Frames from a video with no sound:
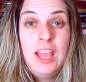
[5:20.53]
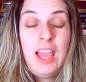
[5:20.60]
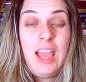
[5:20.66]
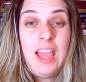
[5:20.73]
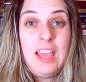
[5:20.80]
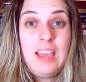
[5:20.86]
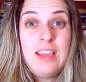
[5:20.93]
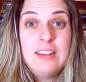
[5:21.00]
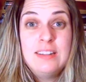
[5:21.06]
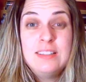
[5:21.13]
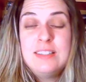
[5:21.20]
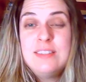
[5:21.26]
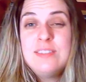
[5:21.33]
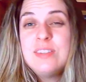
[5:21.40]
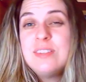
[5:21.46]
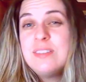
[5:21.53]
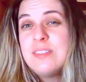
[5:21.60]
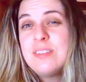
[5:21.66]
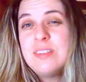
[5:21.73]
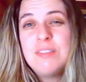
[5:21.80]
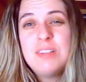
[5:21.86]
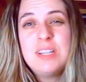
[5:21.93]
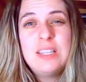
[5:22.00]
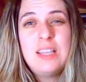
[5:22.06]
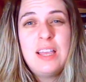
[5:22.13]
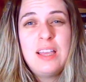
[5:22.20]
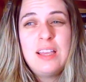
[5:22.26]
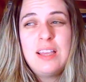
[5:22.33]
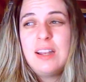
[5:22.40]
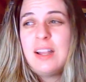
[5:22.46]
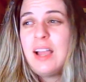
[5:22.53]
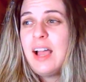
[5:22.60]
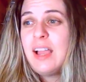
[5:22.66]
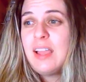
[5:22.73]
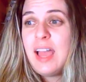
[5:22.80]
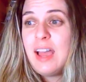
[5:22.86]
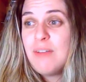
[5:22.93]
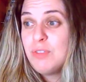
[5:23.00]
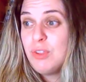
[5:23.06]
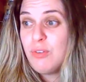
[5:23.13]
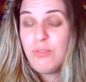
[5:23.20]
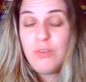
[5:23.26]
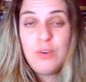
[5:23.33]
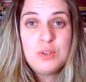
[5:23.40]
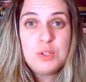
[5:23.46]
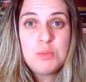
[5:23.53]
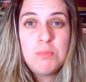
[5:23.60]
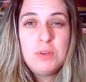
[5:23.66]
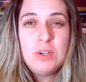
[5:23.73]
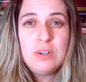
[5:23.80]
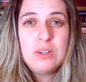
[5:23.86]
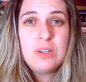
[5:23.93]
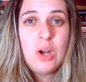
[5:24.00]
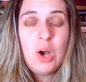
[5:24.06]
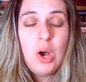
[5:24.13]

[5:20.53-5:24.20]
And this is a series that I have the first book